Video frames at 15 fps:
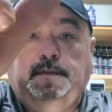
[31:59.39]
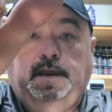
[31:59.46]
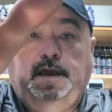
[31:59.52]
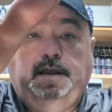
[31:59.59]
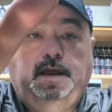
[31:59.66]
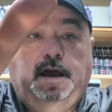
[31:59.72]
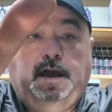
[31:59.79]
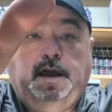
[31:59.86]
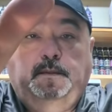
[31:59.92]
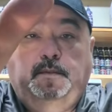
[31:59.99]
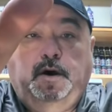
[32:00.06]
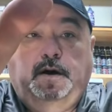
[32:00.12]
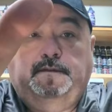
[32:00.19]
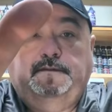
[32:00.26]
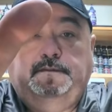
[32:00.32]
It doesn't come
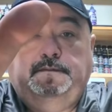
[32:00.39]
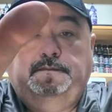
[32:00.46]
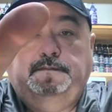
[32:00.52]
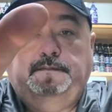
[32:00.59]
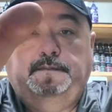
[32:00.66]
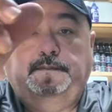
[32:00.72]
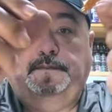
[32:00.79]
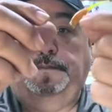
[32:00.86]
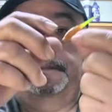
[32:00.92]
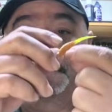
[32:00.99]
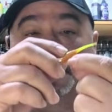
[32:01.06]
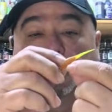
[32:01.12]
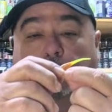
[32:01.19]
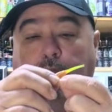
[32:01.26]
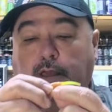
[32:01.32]
off.
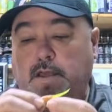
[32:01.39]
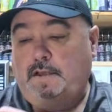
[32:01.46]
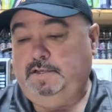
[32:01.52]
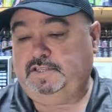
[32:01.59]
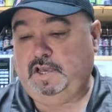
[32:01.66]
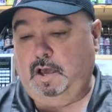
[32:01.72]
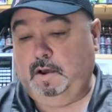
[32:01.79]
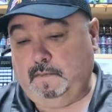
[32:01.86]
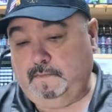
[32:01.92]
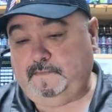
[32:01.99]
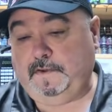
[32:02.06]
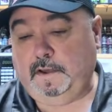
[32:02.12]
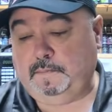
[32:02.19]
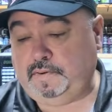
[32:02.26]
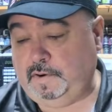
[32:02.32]
So
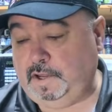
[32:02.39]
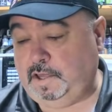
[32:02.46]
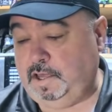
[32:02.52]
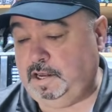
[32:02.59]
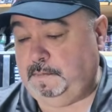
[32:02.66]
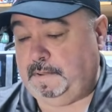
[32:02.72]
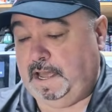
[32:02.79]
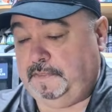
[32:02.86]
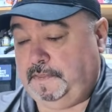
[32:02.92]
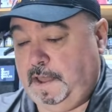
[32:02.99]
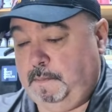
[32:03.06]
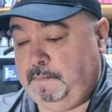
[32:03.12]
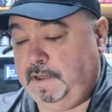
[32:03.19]
feel pretty good about that.